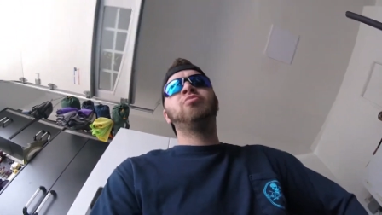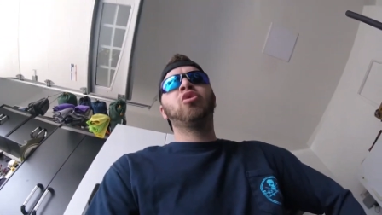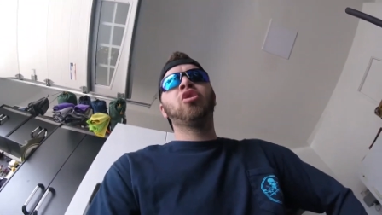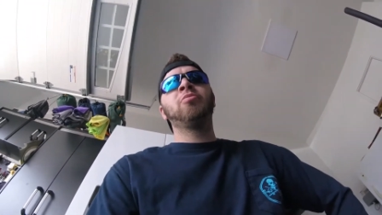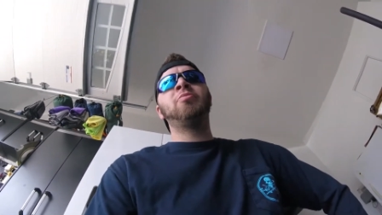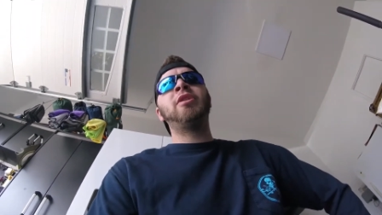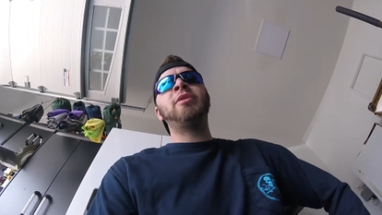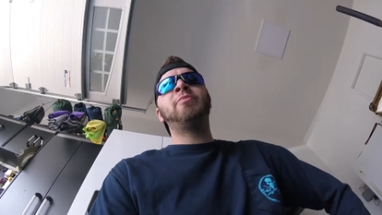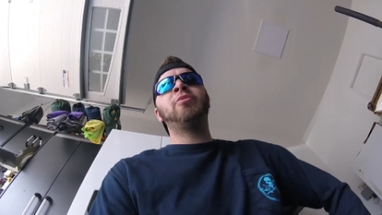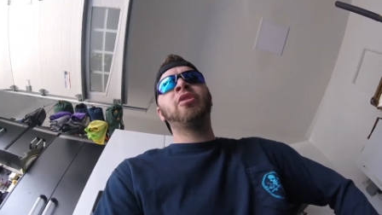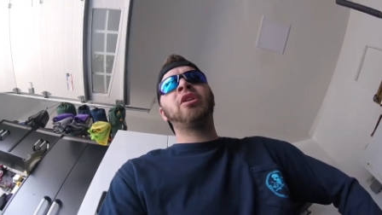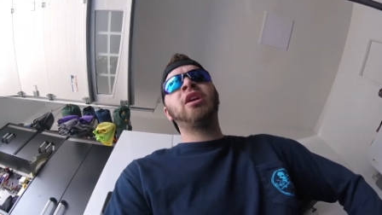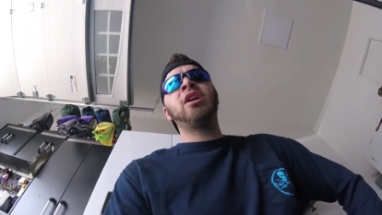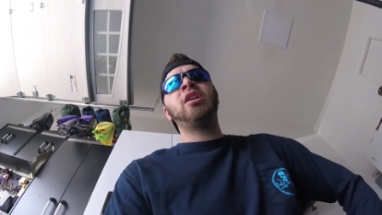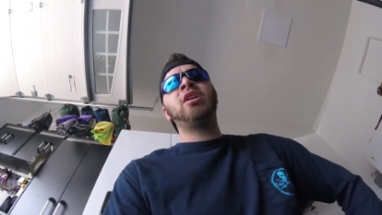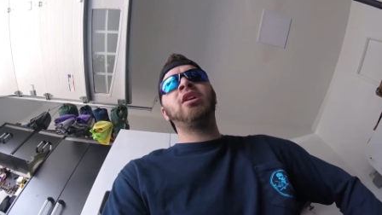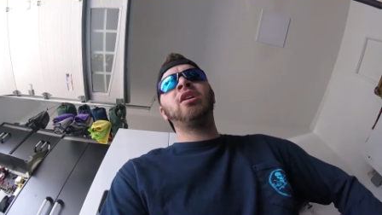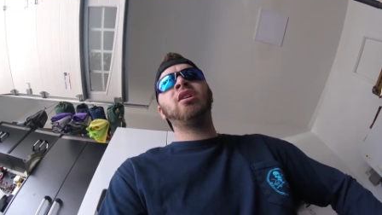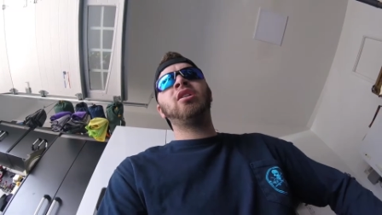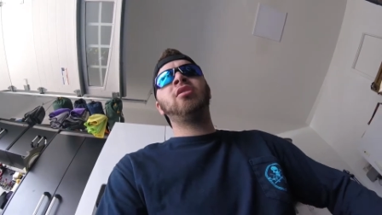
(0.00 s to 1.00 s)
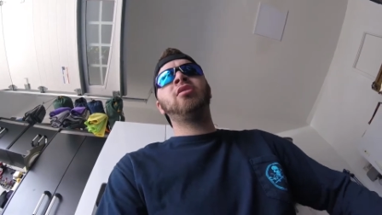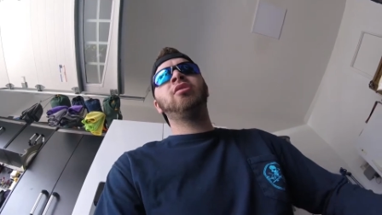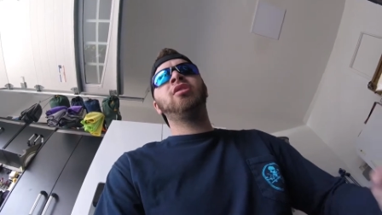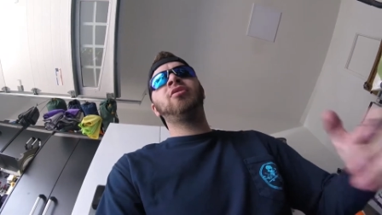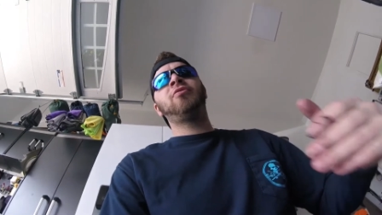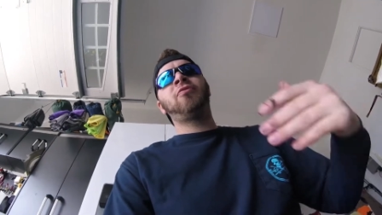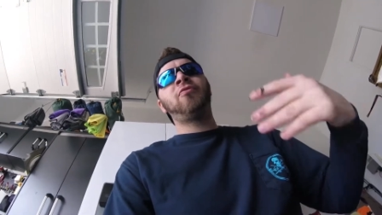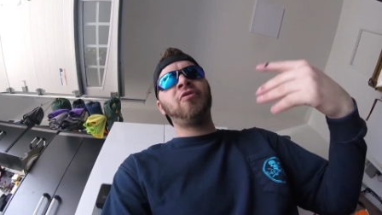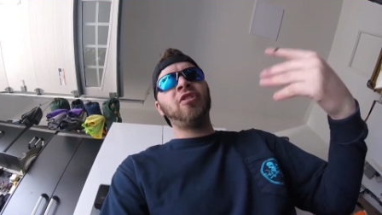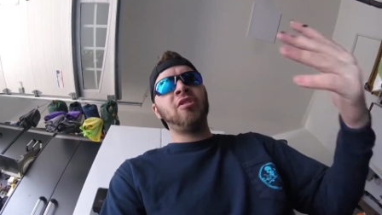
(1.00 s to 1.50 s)
more people get it and
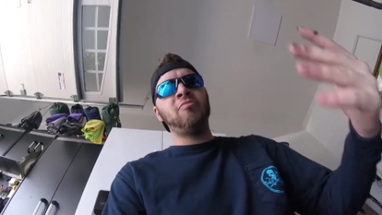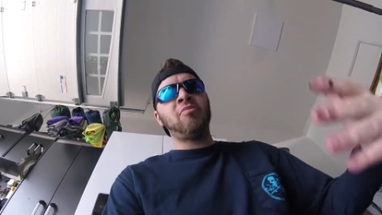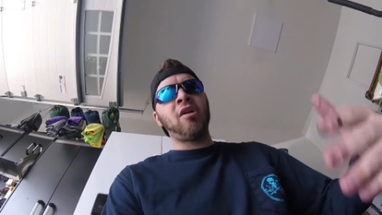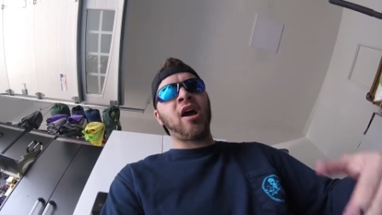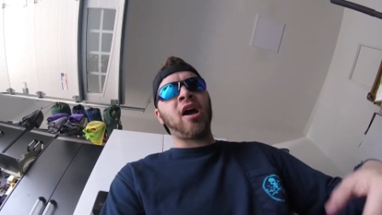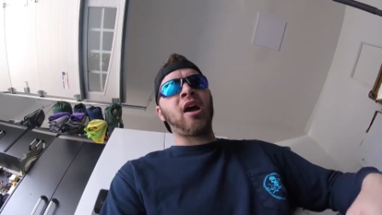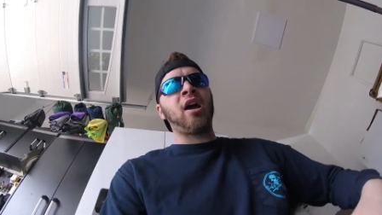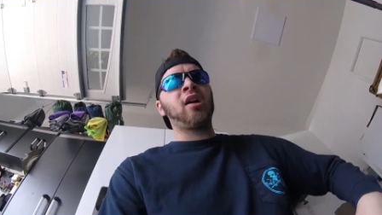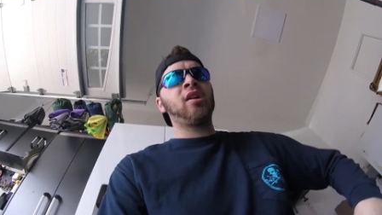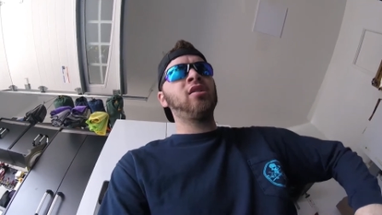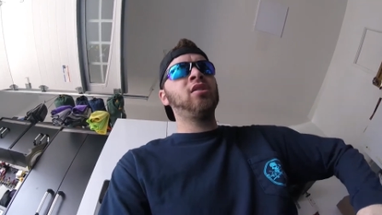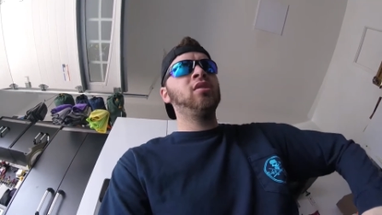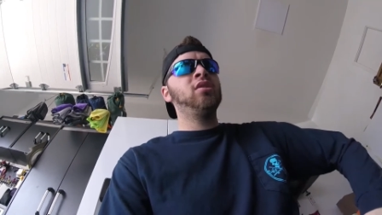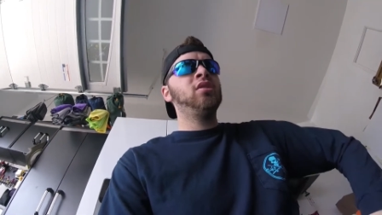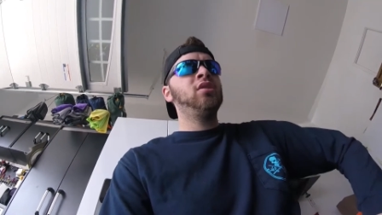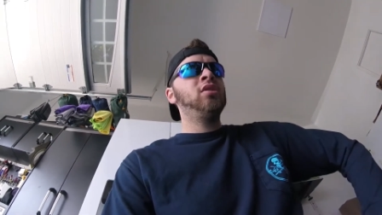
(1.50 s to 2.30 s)
give feedback,